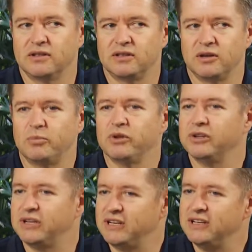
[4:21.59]
the
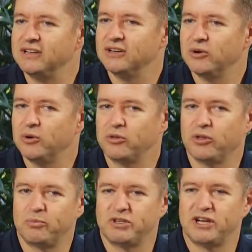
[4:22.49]
ability or
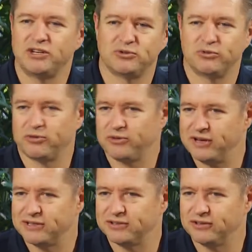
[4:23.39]
the potential
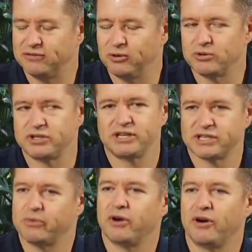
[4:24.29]
threat of launching
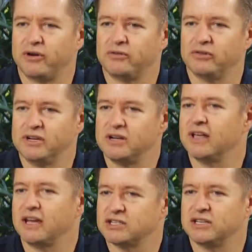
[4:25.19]
some kind of
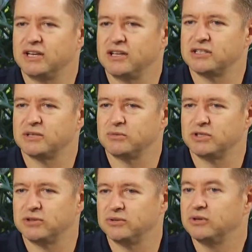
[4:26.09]
legal action against them
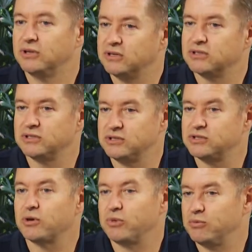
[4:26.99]
to
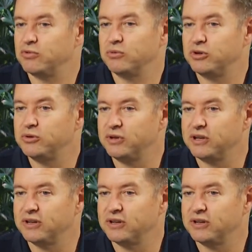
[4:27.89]
stop them from doing